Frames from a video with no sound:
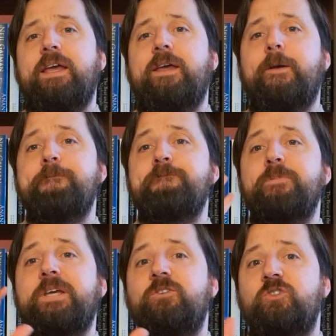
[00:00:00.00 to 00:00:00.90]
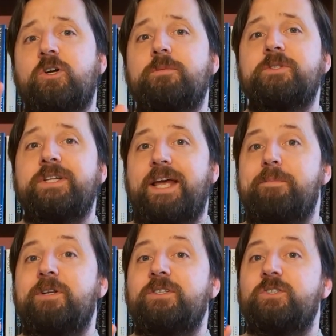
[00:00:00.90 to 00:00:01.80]
Um, in charms and
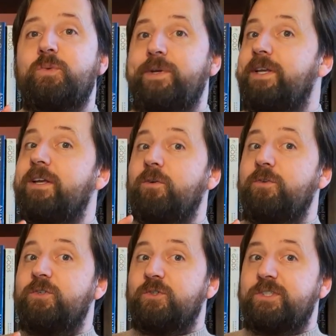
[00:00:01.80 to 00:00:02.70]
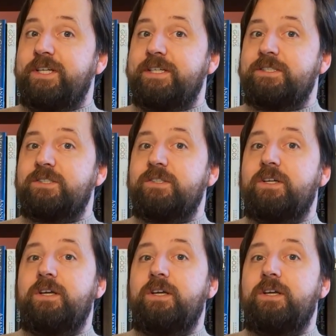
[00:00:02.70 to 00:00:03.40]
amulets, we can also see this.